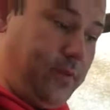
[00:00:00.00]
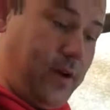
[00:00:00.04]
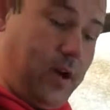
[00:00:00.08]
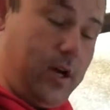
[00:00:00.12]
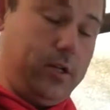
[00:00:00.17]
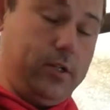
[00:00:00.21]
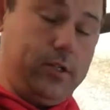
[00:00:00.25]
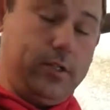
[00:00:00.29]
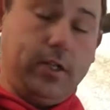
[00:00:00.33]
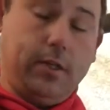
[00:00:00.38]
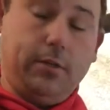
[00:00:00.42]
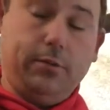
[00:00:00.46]
fire
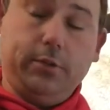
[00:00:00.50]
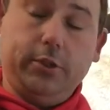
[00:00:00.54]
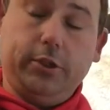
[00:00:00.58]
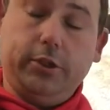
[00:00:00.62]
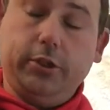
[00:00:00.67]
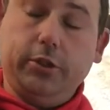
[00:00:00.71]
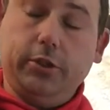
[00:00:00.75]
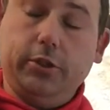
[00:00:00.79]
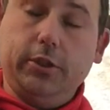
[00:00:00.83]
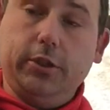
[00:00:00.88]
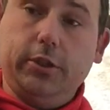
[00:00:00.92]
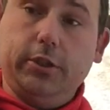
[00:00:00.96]

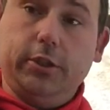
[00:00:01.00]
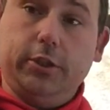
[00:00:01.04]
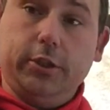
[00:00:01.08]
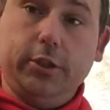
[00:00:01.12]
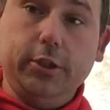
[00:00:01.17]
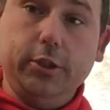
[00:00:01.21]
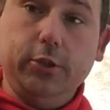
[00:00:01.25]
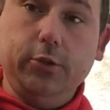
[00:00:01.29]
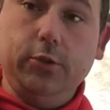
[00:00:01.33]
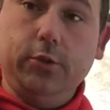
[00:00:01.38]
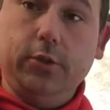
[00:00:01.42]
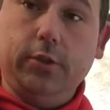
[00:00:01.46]
extinguisher is
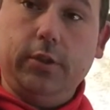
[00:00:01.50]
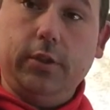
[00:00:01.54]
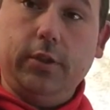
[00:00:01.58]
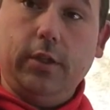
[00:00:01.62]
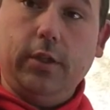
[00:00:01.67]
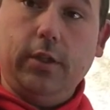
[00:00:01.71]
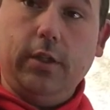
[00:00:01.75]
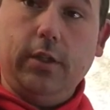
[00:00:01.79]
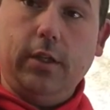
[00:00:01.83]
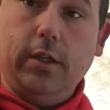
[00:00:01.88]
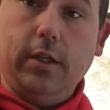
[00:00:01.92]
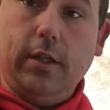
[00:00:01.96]
used,
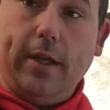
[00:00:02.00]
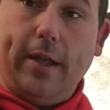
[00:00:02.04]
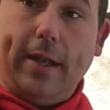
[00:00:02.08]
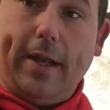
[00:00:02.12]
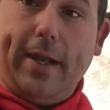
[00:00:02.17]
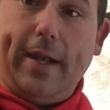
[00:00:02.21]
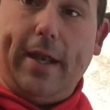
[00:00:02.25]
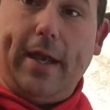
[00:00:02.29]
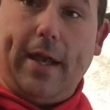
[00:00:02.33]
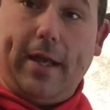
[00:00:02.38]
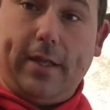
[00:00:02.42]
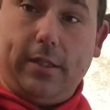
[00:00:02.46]

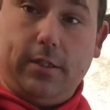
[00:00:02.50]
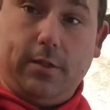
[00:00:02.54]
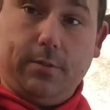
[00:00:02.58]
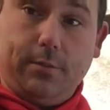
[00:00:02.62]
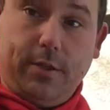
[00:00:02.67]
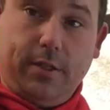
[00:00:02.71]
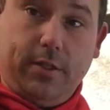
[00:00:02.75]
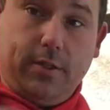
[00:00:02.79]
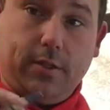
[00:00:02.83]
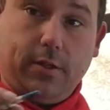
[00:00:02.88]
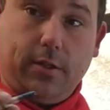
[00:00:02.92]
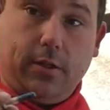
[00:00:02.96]
it has to
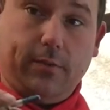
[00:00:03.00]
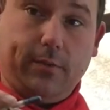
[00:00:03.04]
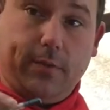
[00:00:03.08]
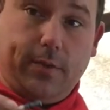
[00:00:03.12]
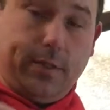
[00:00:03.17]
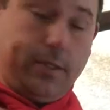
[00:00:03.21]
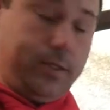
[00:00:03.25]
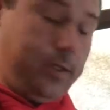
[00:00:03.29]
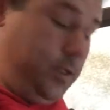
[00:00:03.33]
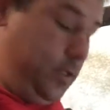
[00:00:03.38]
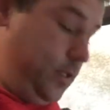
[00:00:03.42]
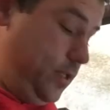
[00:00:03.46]
be serviced